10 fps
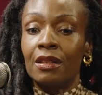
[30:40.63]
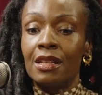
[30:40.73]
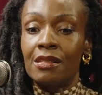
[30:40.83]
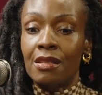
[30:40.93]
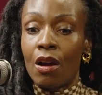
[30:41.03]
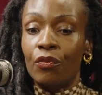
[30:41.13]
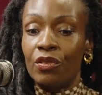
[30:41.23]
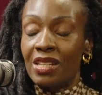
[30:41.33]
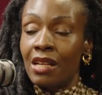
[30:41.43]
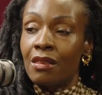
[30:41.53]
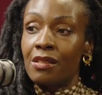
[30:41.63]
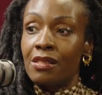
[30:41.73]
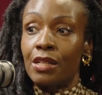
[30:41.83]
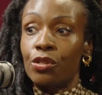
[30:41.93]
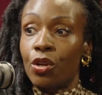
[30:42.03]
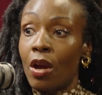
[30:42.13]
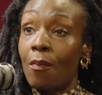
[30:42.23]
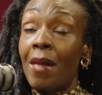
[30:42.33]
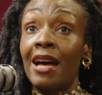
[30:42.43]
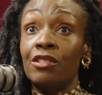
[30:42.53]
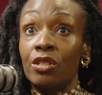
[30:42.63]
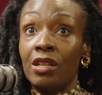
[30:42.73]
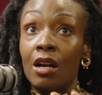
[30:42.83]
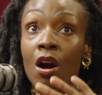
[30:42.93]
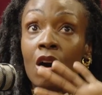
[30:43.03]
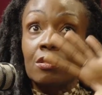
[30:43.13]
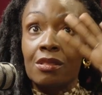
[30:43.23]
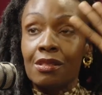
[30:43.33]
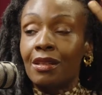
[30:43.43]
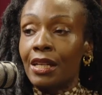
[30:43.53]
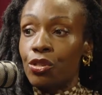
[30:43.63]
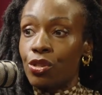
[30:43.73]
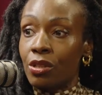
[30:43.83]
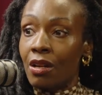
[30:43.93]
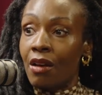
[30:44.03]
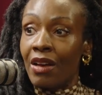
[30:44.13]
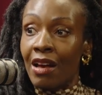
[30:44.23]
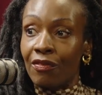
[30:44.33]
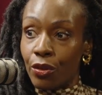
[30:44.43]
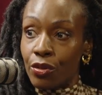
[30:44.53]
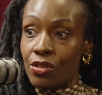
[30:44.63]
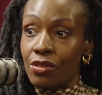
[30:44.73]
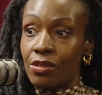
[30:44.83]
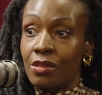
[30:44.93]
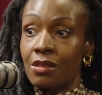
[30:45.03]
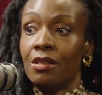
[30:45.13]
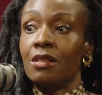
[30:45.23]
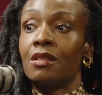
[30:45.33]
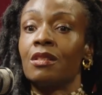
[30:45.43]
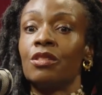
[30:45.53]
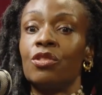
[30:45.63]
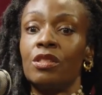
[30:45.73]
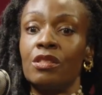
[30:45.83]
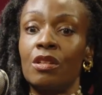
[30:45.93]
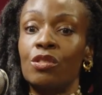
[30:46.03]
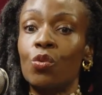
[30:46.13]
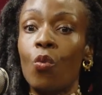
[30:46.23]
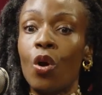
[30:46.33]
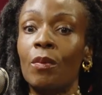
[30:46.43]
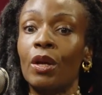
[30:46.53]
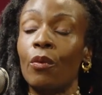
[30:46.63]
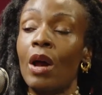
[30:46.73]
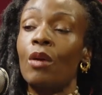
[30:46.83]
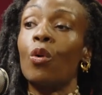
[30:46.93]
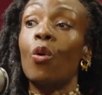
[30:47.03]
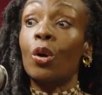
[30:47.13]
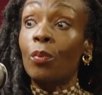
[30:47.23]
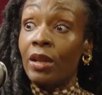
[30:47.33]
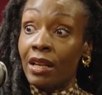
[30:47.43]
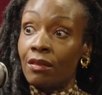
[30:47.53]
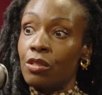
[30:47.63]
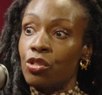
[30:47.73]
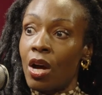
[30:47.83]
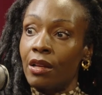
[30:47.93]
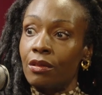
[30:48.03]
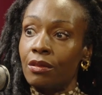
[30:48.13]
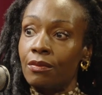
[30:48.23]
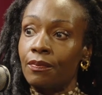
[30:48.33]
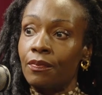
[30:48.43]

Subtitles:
itself is in the center. Imagine a constellation of efforts just swarming around, orbiting the child.